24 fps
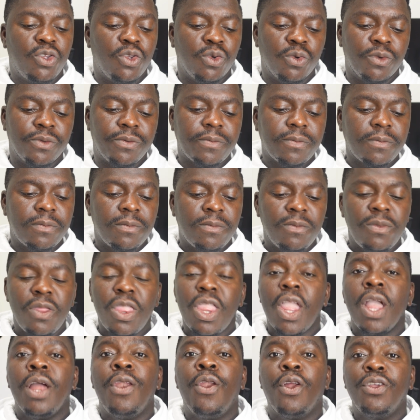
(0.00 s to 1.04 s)
to
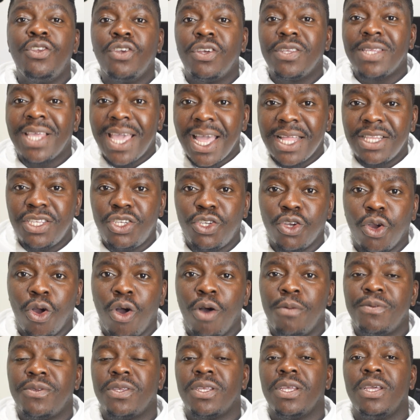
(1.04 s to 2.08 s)
not just get
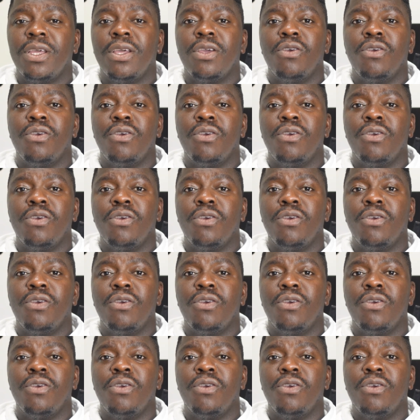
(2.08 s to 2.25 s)
jobs,